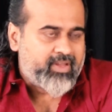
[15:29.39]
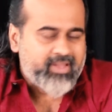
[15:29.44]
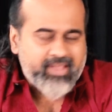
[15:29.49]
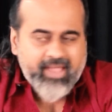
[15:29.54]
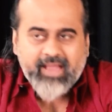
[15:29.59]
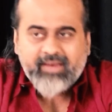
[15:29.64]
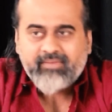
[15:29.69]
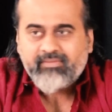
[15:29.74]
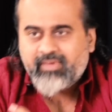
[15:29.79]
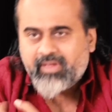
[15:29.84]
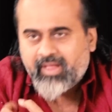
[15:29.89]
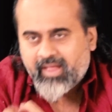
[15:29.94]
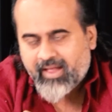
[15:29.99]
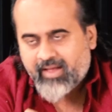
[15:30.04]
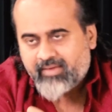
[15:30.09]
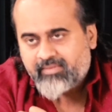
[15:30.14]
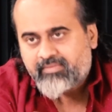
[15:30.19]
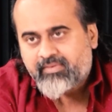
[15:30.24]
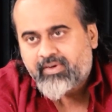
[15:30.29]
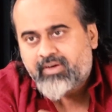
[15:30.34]
Can we
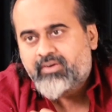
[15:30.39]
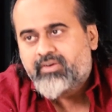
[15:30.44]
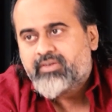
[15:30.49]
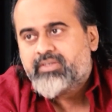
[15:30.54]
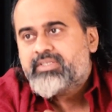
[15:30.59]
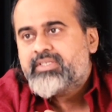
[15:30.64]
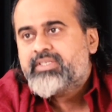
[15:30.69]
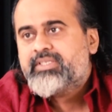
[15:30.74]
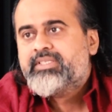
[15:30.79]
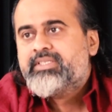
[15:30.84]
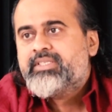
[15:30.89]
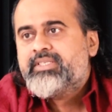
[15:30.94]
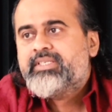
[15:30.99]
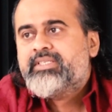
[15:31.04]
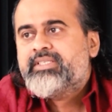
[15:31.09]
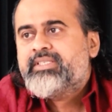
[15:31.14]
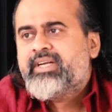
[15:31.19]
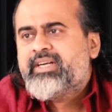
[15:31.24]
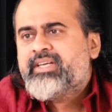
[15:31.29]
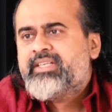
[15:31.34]
have a
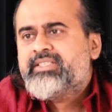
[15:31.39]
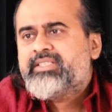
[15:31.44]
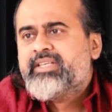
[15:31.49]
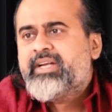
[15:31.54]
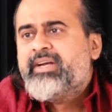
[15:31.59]
consciousness that is